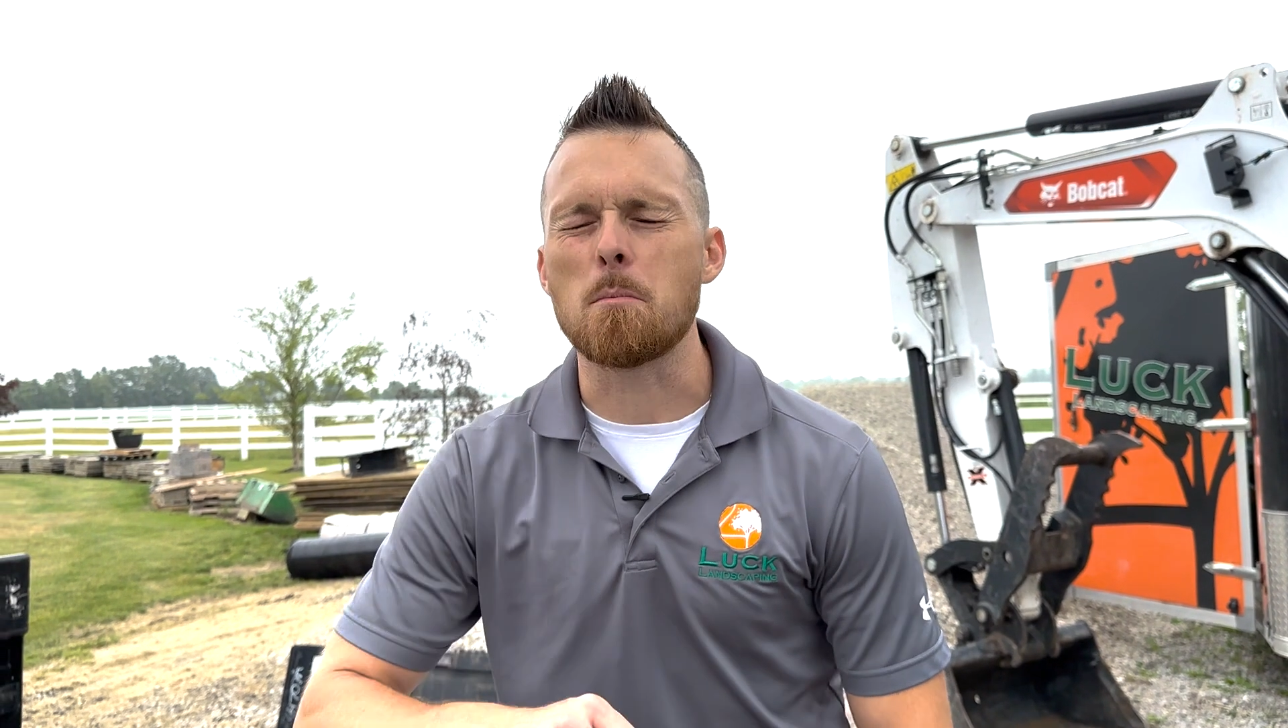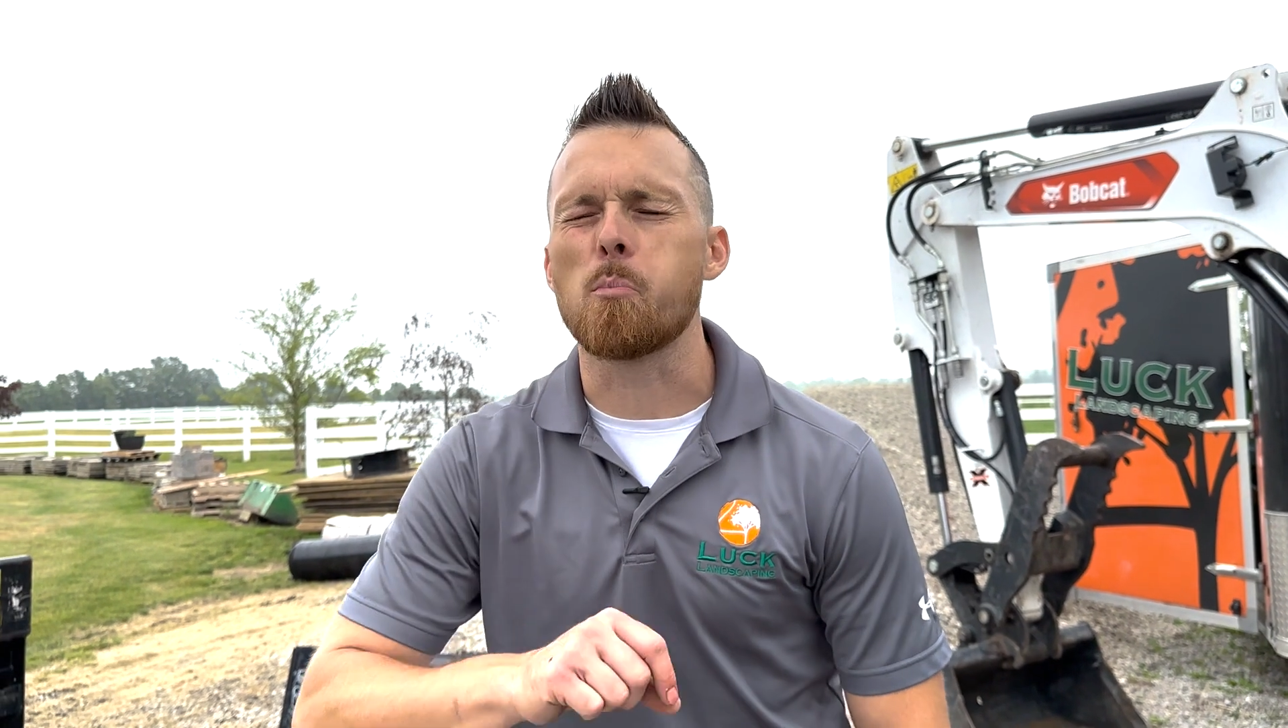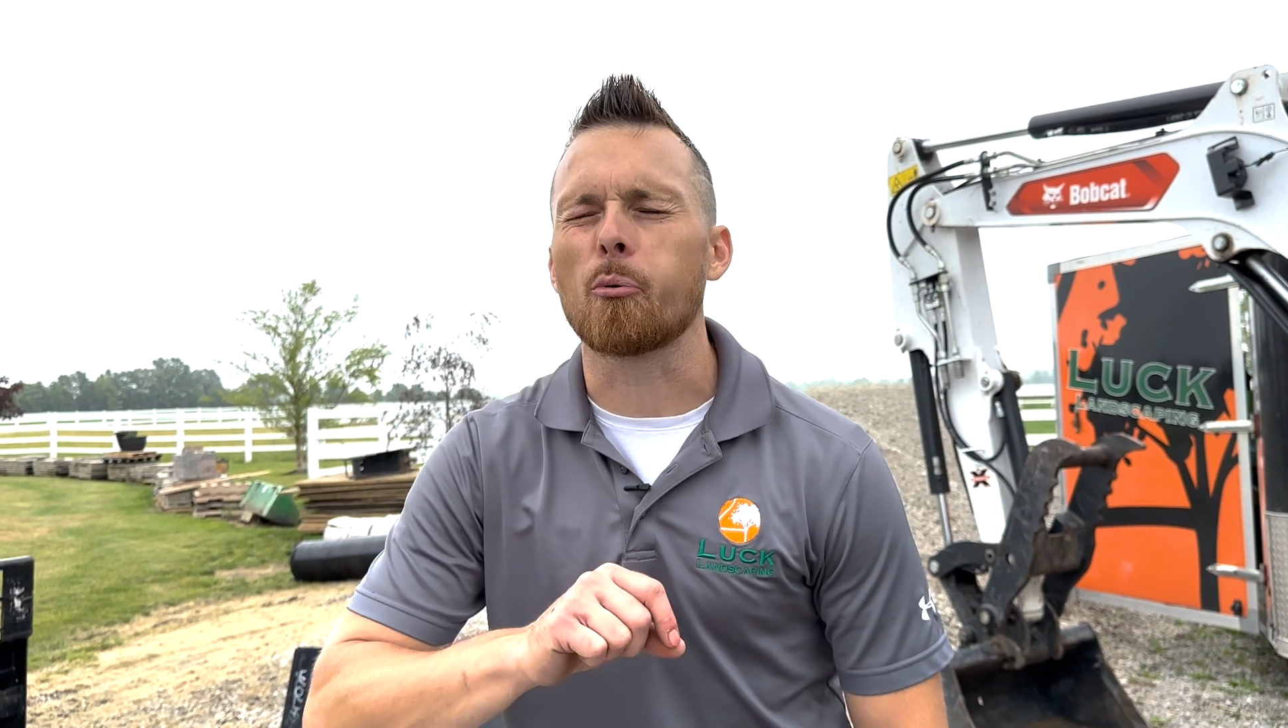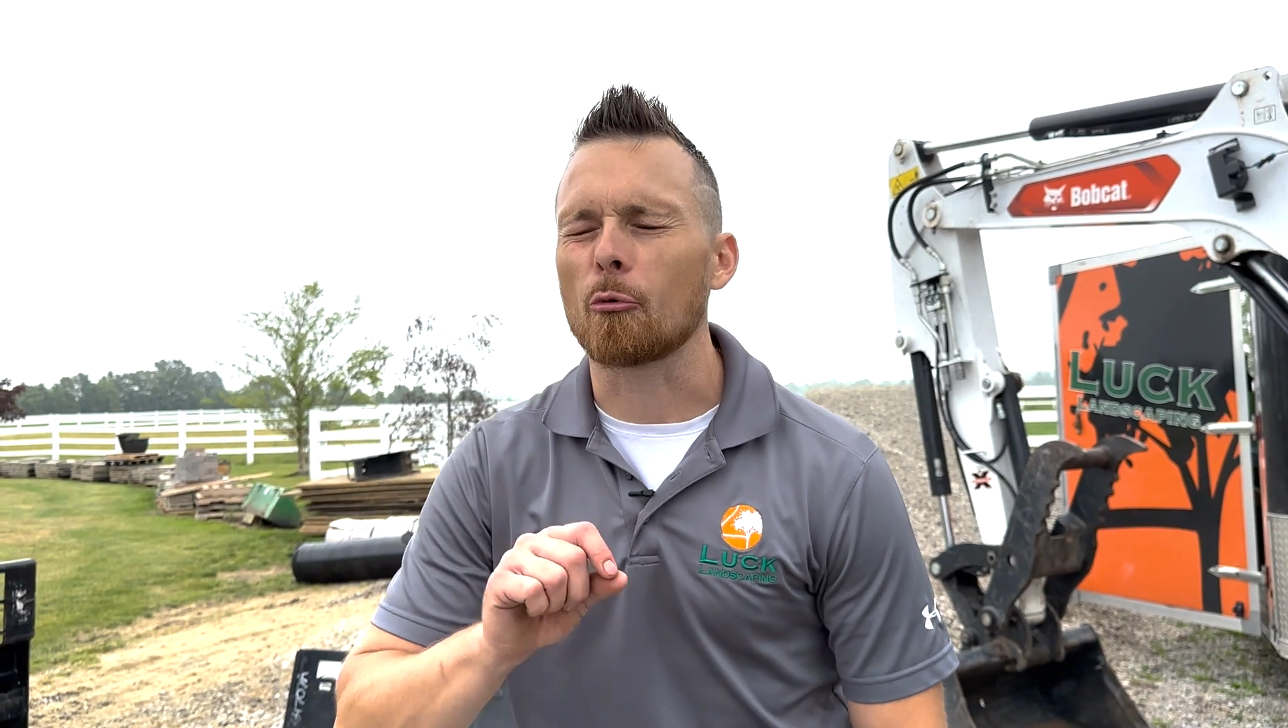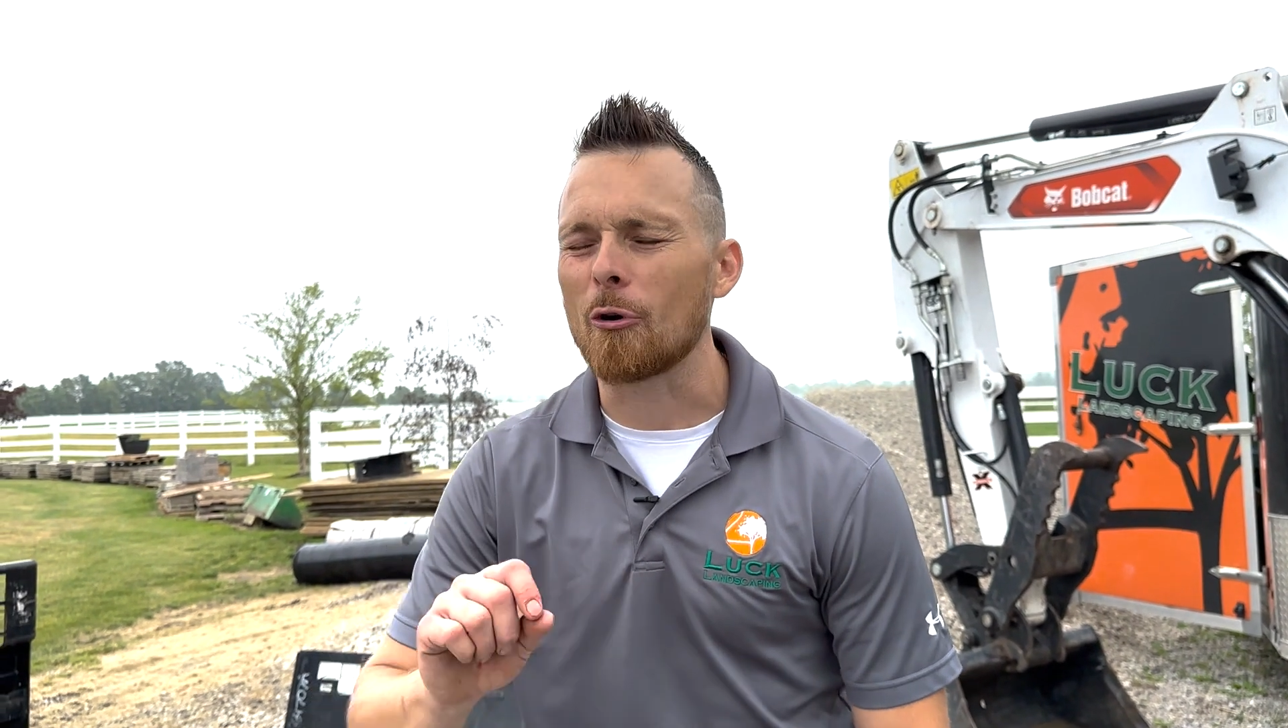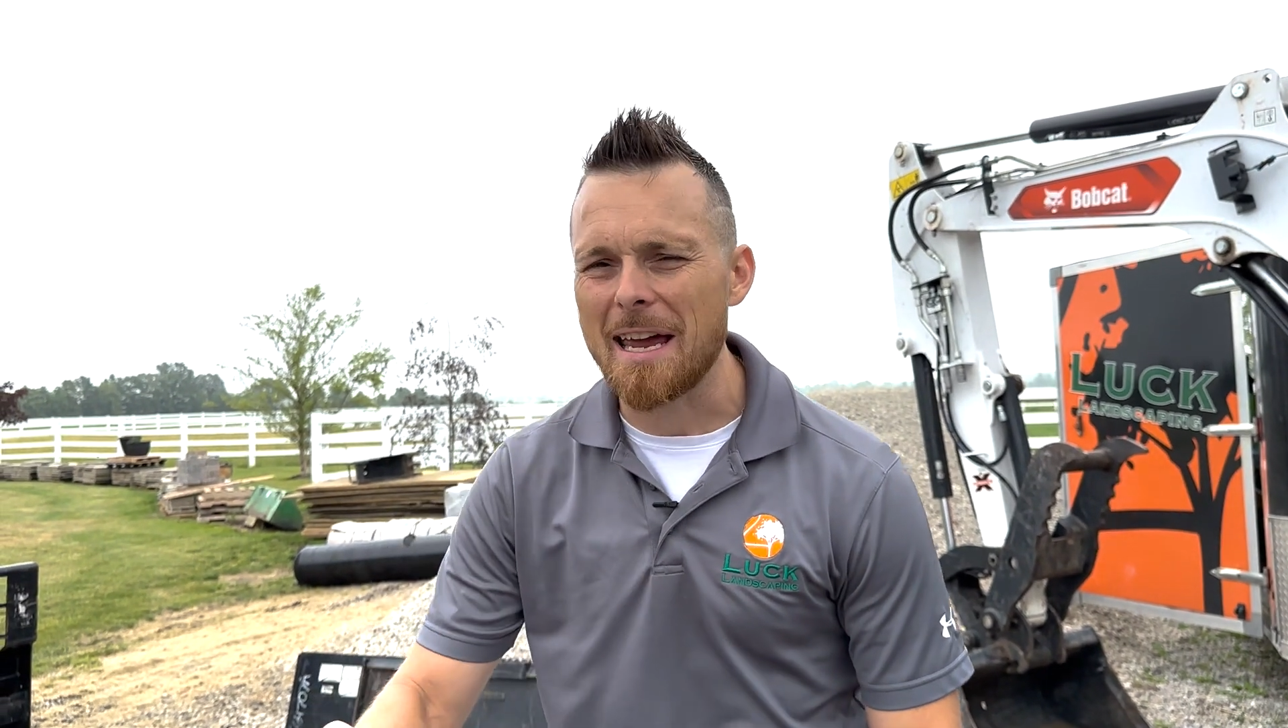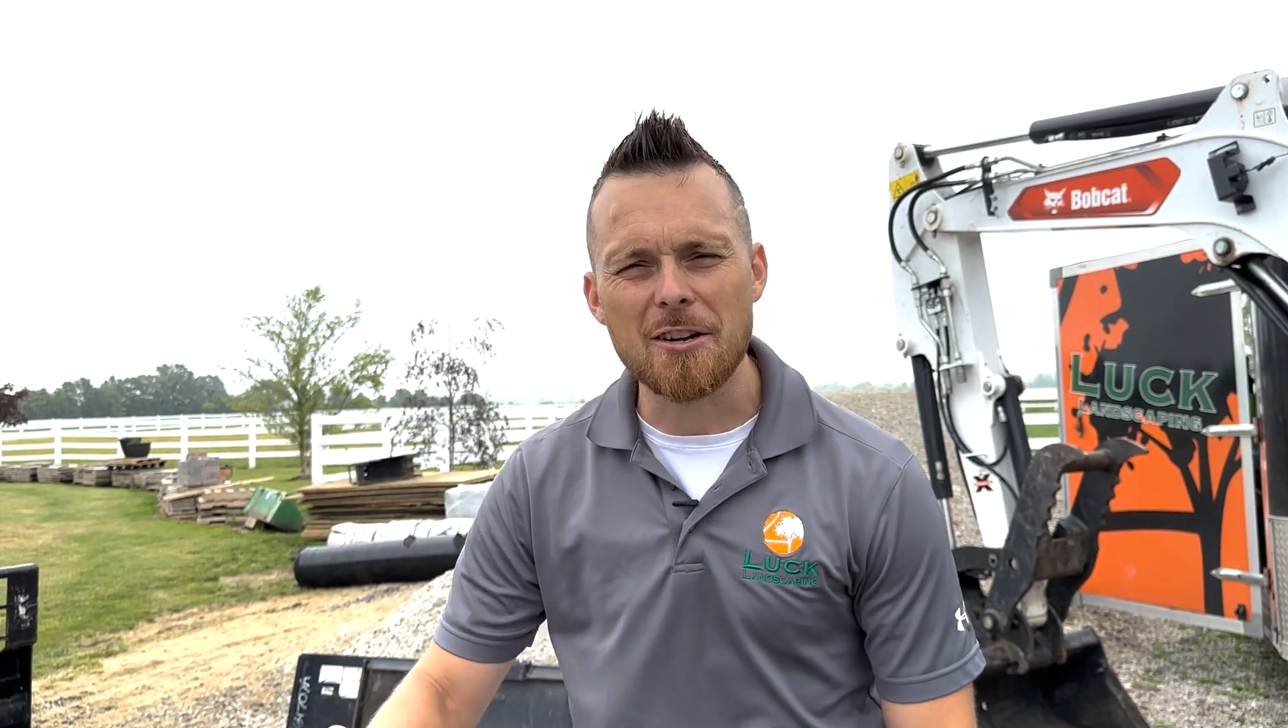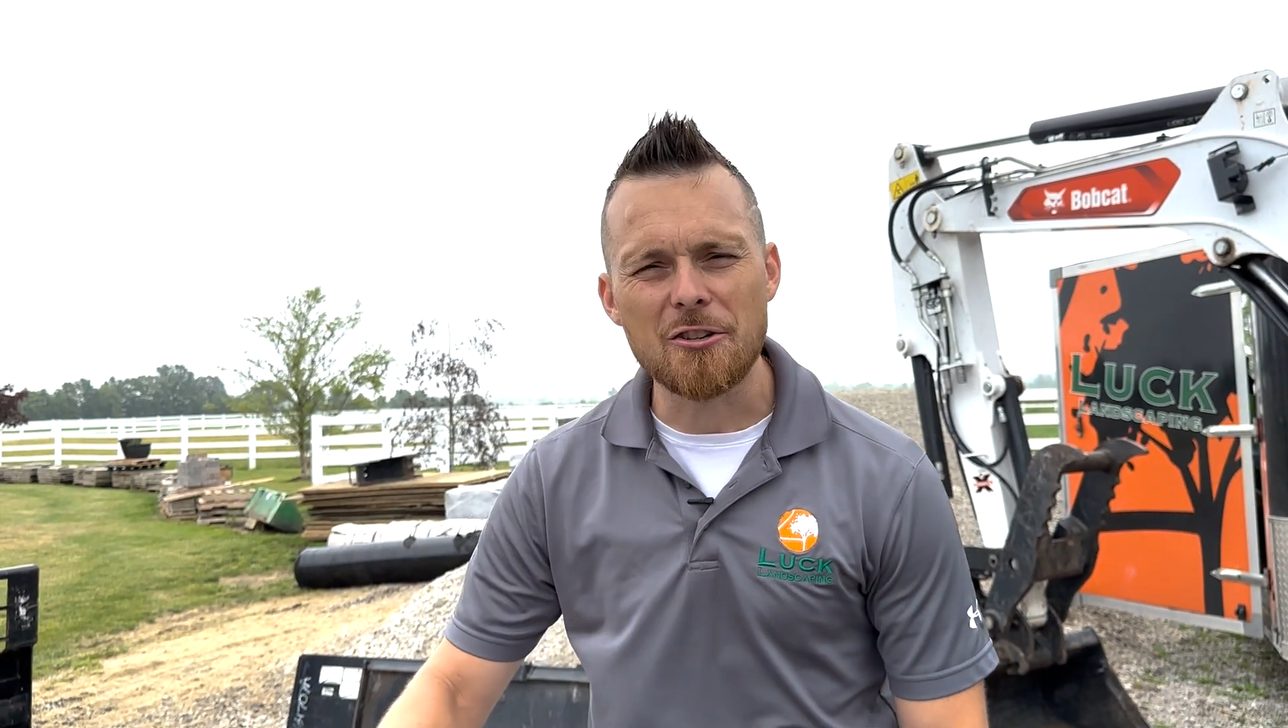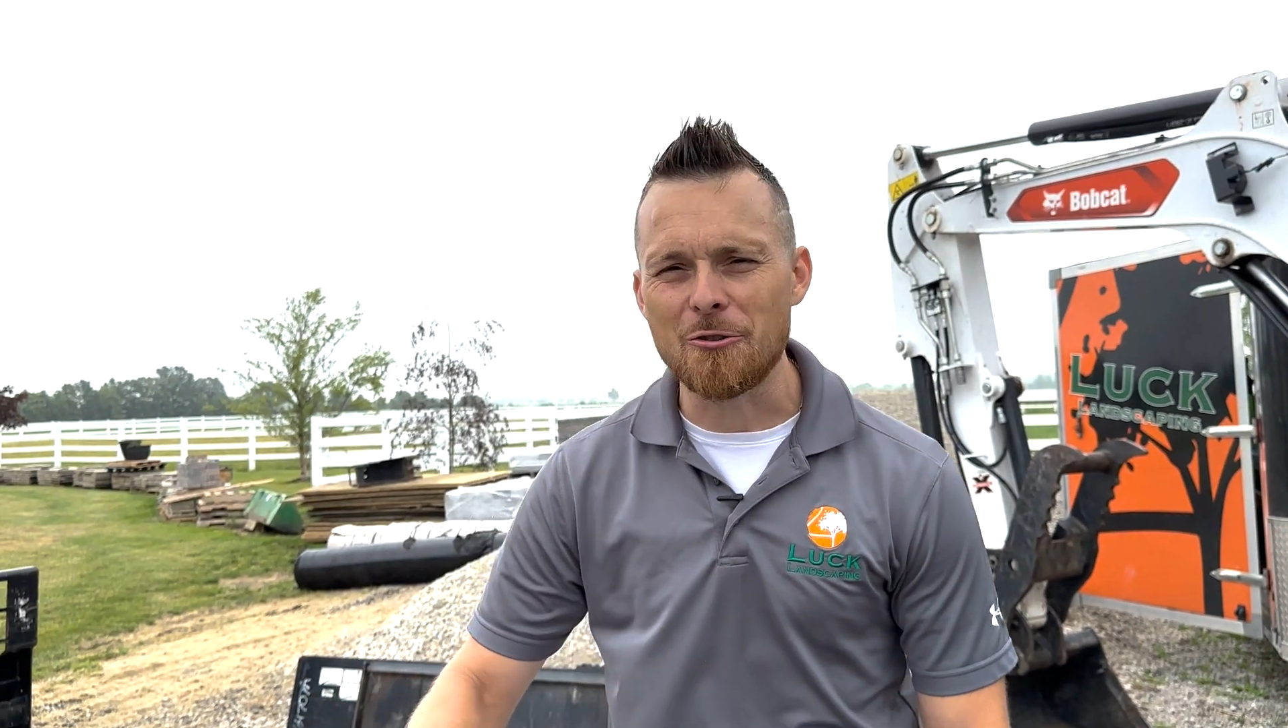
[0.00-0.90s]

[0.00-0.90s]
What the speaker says: brand